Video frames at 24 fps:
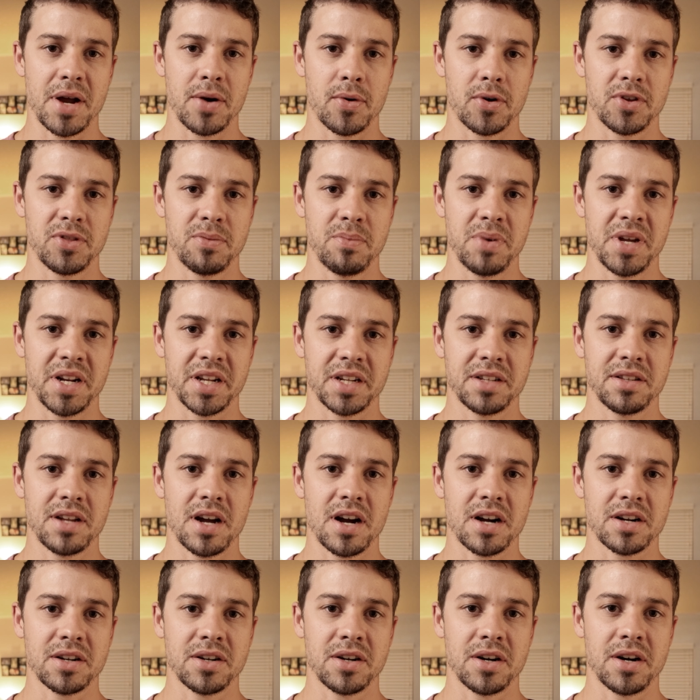orthopedic
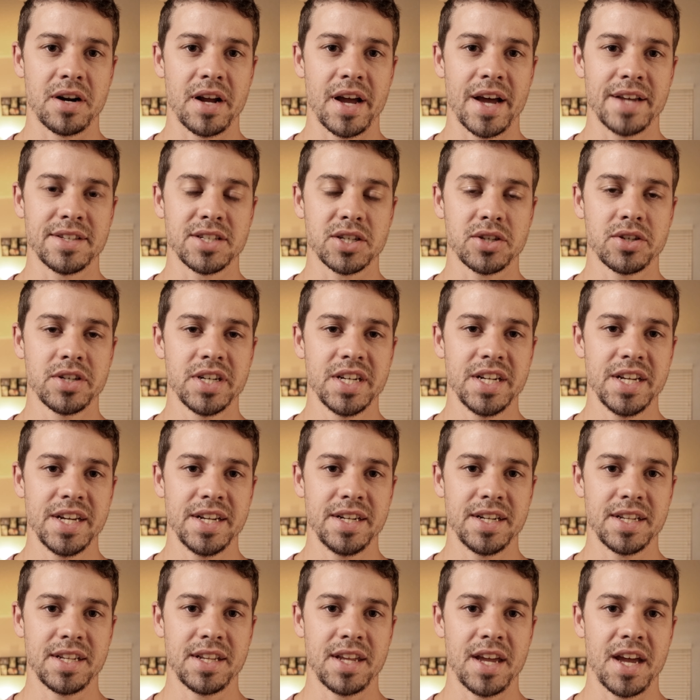doctor, as it could
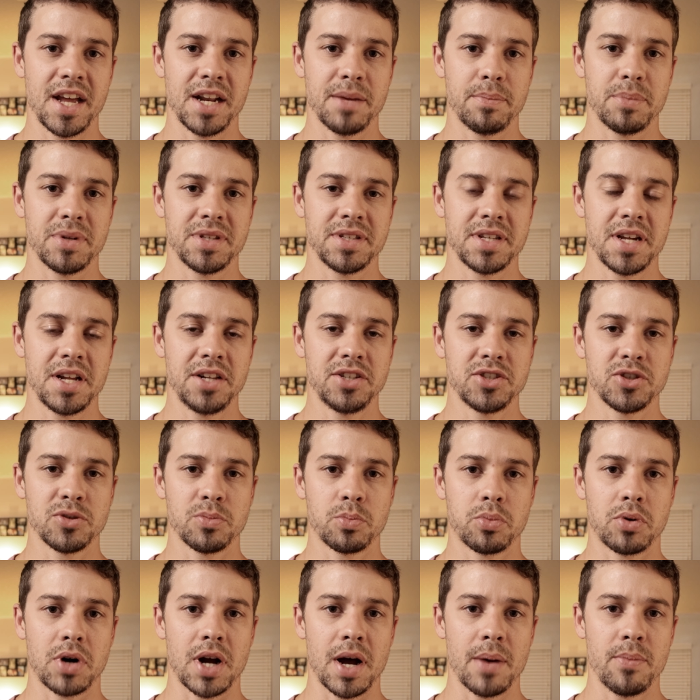indicate a potential
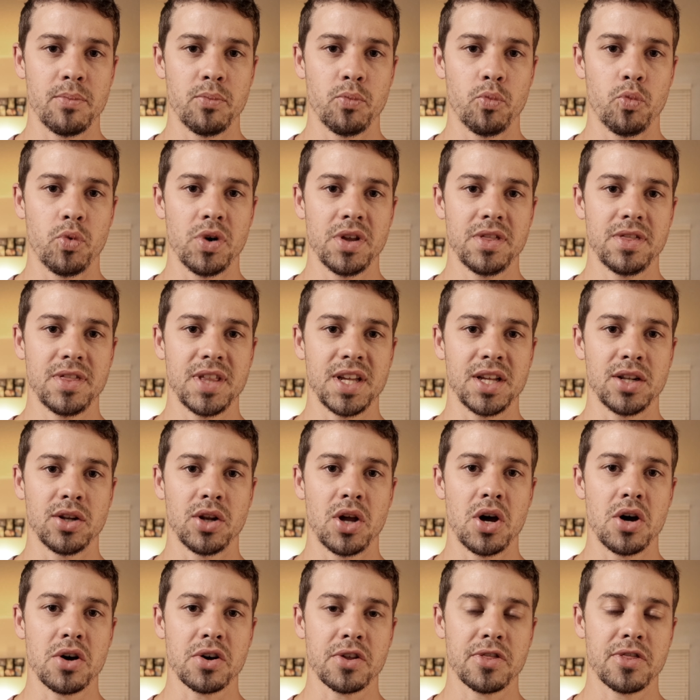problem with the
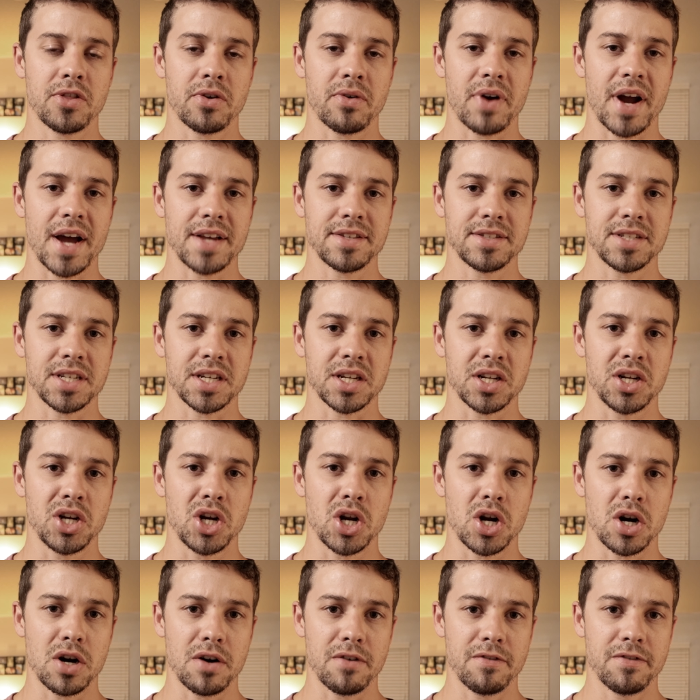long thoracic
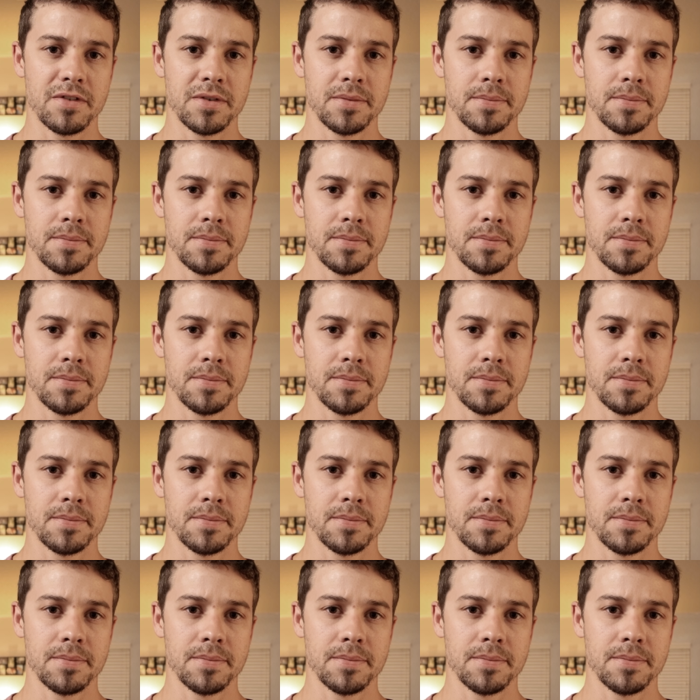nerve.